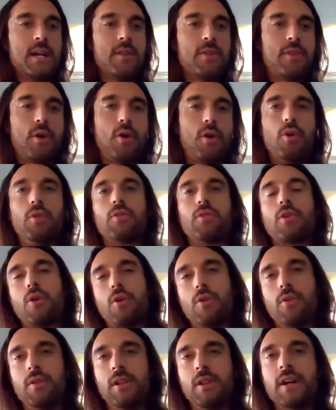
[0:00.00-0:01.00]
the whole
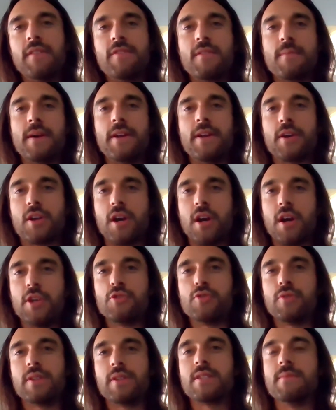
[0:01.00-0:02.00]
goal of the
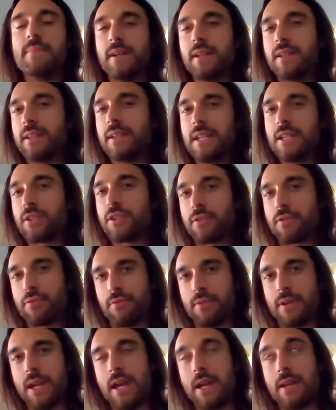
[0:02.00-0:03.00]
mitochondria's ability to
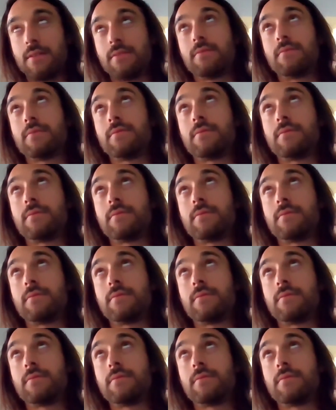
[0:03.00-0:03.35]
create